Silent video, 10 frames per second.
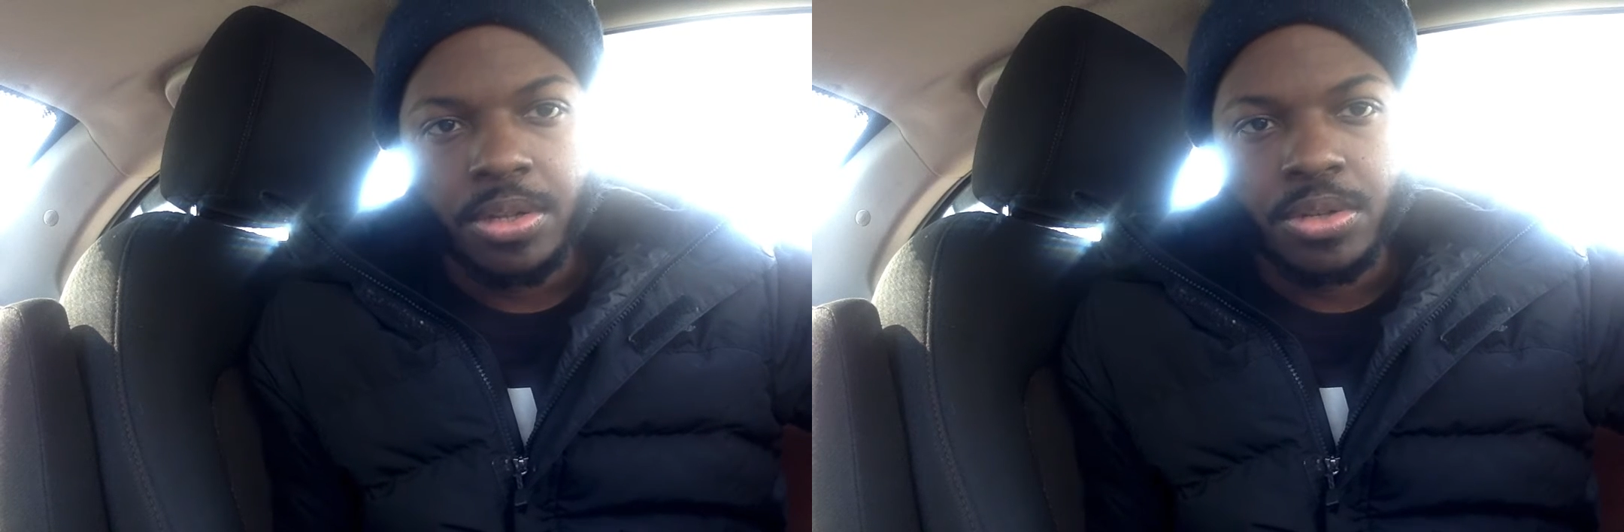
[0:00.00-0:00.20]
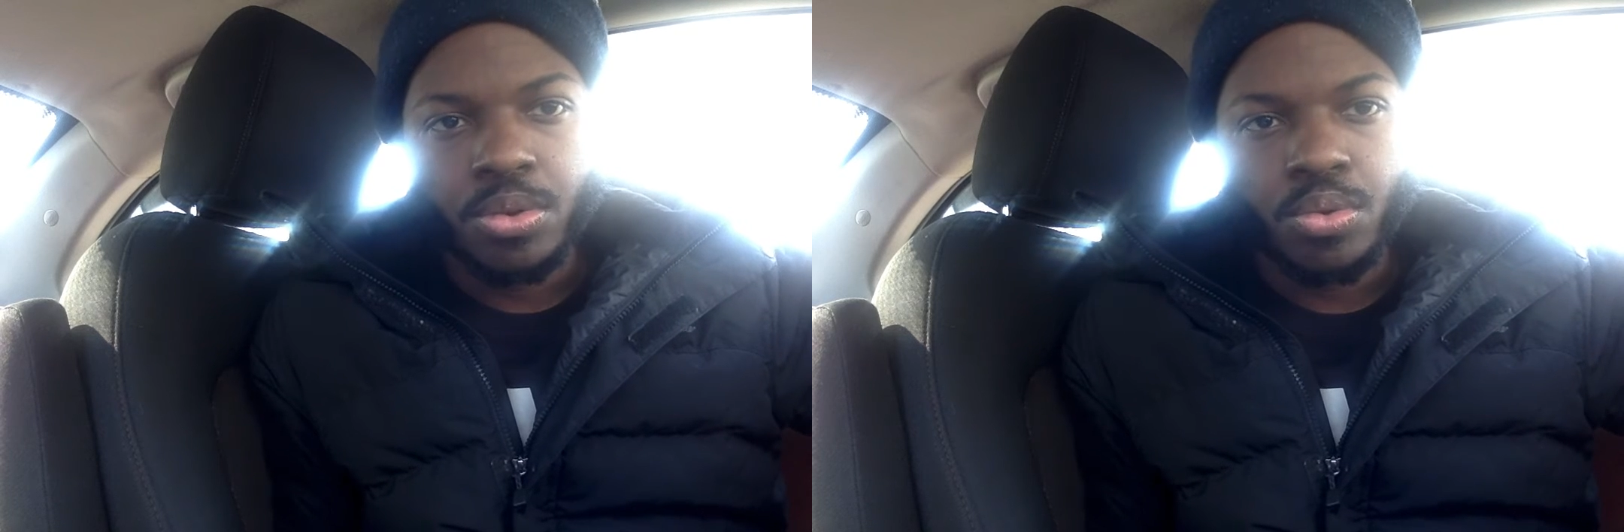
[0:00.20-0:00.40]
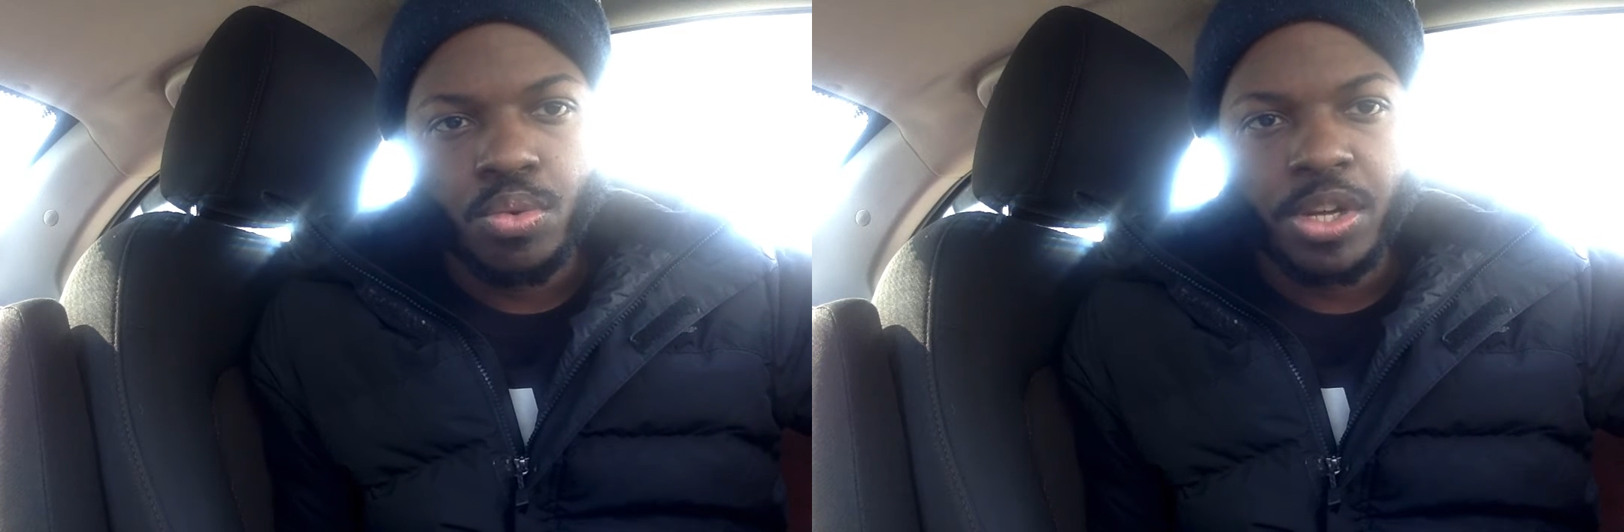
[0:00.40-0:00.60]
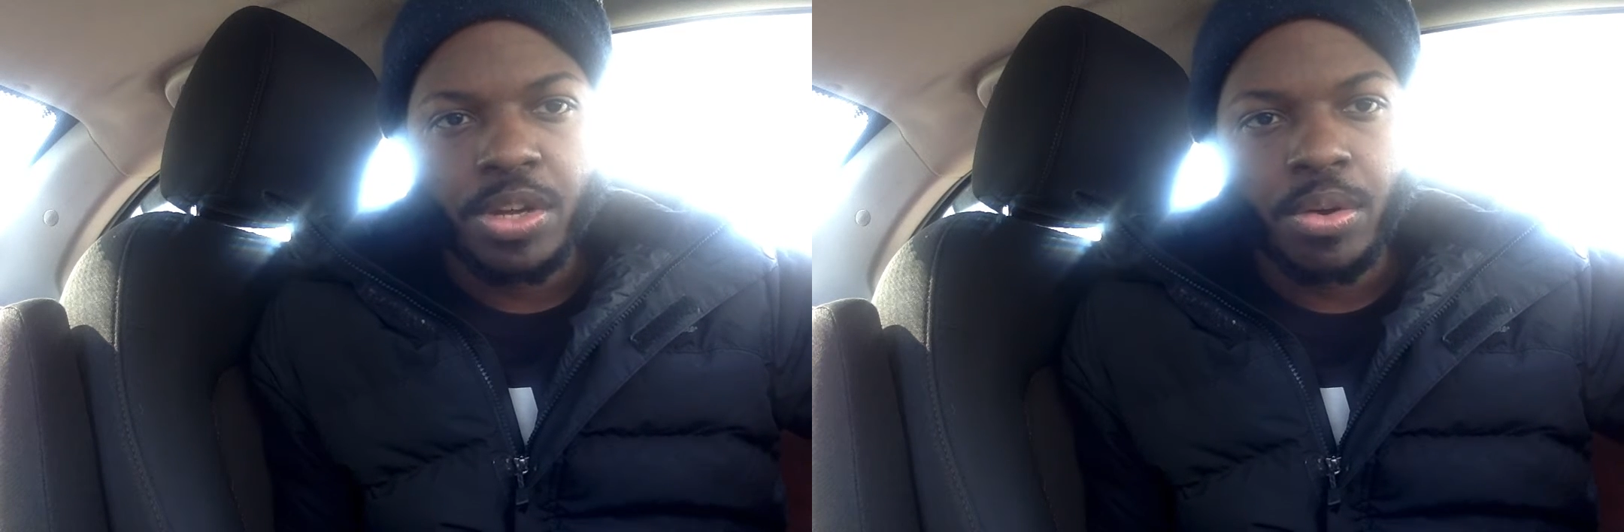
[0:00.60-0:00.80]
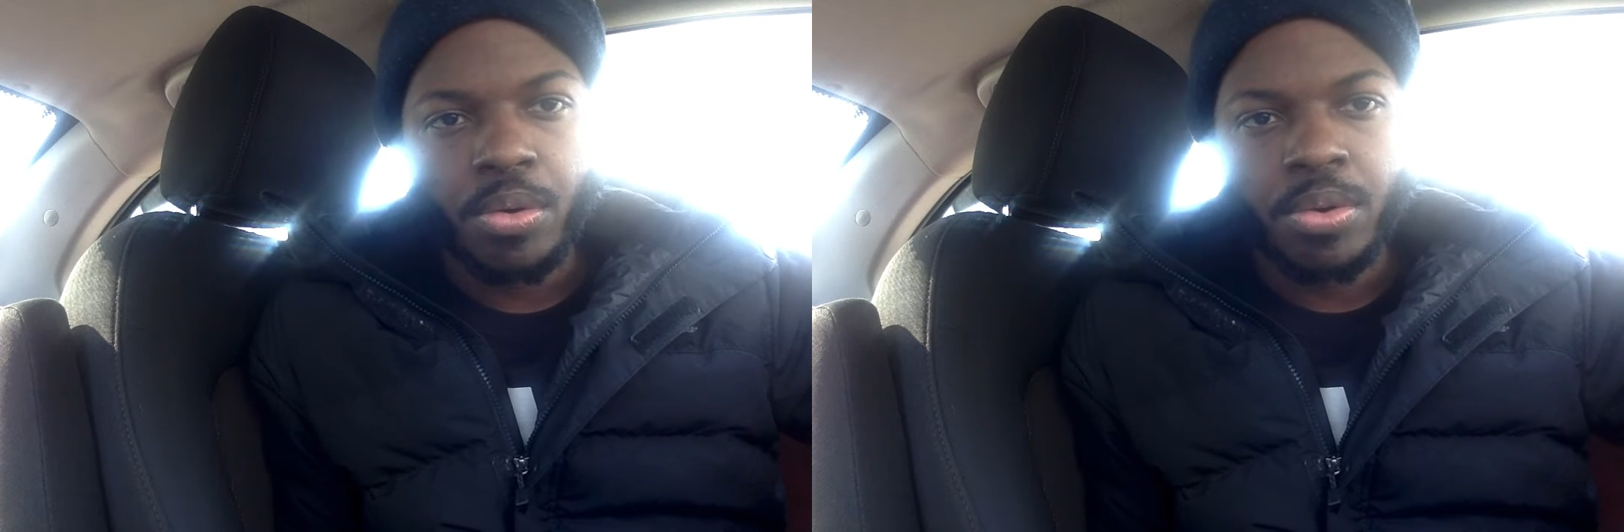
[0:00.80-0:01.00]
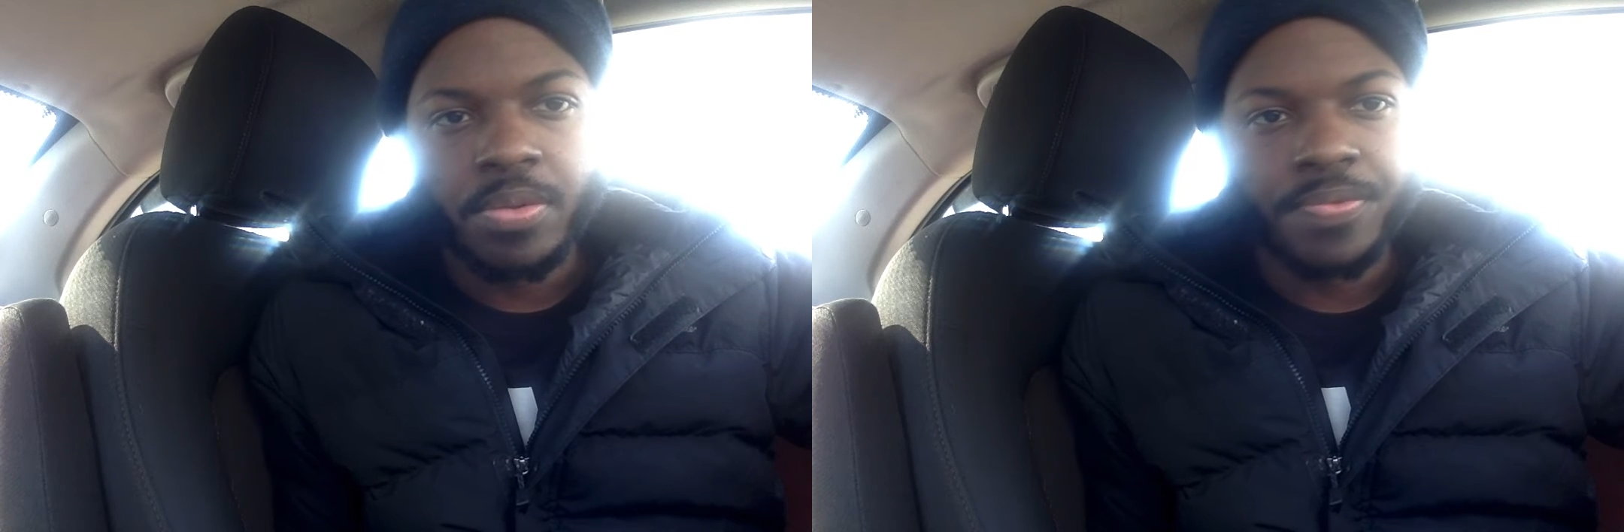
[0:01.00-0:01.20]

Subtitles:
you will